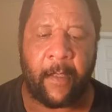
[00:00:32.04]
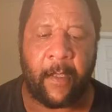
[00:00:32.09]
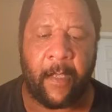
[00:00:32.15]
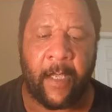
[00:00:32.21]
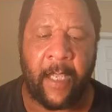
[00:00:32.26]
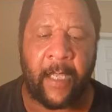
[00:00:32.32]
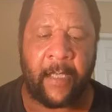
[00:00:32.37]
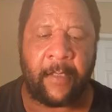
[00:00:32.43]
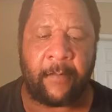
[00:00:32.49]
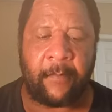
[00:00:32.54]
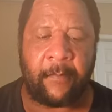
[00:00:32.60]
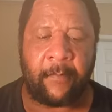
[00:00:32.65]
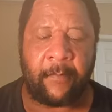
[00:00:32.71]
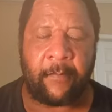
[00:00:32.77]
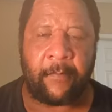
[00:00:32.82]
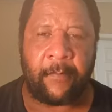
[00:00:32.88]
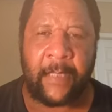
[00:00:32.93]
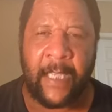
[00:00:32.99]
and
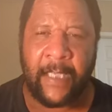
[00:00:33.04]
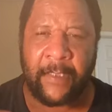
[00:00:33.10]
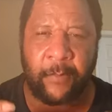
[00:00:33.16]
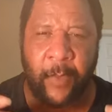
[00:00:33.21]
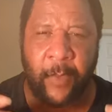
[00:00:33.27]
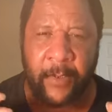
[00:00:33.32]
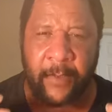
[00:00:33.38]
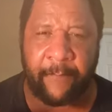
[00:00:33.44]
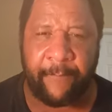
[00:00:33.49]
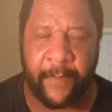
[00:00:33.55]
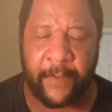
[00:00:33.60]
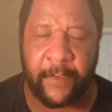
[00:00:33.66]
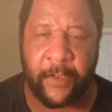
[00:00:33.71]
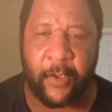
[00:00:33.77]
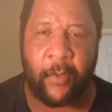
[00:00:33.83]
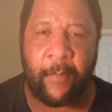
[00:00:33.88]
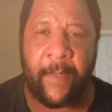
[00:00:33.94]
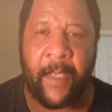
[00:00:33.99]
that's where the
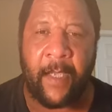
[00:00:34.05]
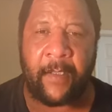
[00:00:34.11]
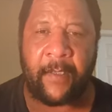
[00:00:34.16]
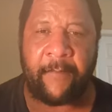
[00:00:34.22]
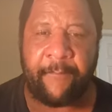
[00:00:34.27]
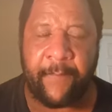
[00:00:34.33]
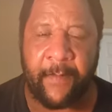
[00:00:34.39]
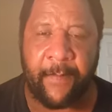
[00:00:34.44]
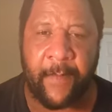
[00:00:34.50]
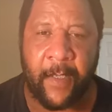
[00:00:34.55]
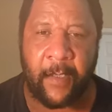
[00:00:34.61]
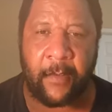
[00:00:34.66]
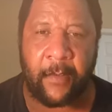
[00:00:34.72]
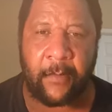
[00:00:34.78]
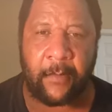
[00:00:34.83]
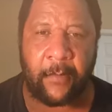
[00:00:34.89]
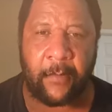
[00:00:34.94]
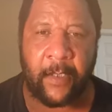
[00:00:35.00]
physical male and
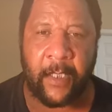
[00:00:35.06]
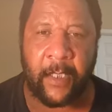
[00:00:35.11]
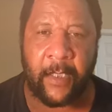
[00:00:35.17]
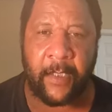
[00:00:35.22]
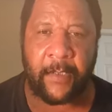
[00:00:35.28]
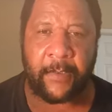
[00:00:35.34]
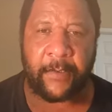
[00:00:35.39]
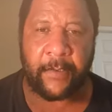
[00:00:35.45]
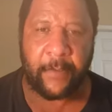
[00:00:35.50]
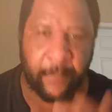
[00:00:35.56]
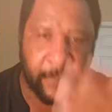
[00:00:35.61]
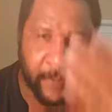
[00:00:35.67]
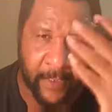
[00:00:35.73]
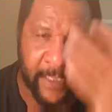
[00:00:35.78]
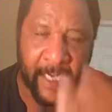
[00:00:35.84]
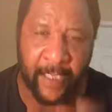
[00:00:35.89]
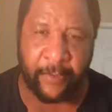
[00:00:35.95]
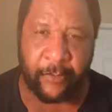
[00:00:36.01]
female is, the
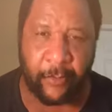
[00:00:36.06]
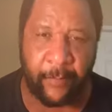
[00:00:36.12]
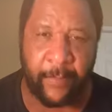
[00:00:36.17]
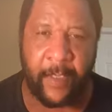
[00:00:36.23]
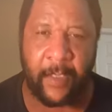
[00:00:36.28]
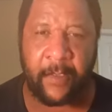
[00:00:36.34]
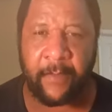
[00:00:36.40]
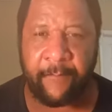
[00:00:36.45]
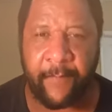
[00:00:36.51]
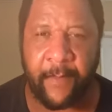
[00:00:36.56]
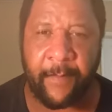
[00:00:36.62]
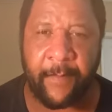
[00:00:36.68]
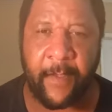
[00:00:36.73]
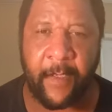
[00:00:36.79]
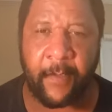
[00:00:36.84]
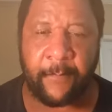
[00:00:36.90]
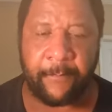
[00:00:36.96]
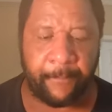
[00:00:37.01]
natural male and
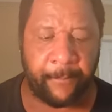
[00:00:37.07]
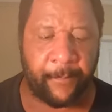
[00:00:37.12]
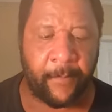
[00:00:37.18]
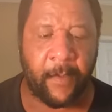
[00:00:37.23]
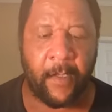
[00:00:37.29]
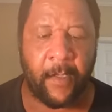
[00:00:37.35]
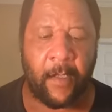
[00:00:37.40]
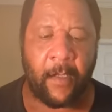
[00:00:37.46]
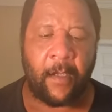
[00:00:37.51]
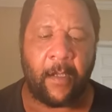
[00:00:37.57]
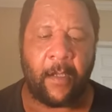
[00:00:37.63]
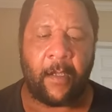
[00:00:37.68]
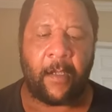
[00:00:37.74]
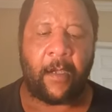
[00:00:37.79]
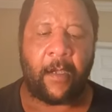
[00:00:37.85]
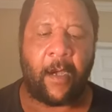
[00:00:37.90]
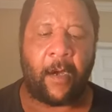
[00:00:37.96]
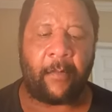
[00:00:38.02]
female.
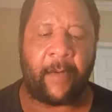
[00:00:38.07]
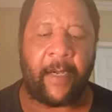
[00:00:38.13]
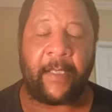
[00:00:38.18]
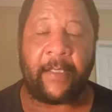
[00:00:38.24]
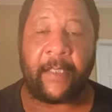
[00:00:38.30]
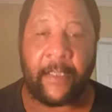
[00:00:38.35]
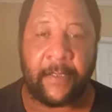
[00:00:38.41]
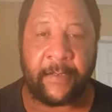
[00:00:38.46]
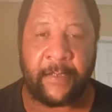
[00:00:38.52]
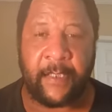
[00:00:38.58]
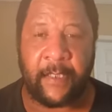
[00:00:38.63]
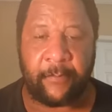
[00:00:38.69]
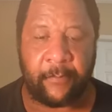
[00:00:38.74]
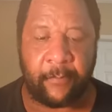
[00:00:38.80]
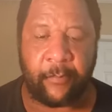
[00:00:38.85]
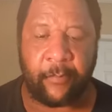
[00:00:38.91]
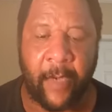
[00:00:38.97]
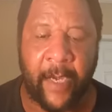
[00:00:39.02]
All right, let us get
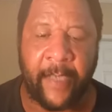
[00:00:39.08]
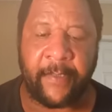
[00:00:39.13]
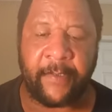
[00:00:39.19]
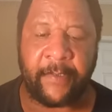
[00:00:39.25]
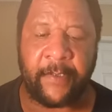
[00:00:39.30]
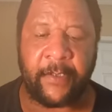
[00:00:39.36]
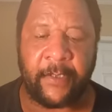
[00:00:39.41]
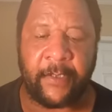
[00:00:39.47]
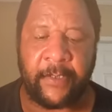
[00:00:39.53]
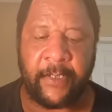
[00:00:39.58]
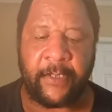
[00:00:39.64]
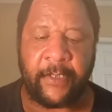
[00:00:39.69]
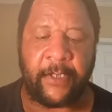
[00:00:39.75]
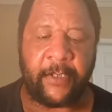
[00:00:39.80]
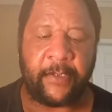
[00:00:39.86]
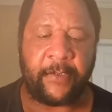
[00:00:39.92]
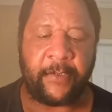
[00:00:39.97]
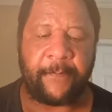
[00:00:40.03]
right into the
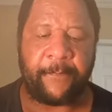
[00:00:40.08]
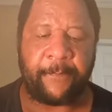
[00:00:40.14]
teachings.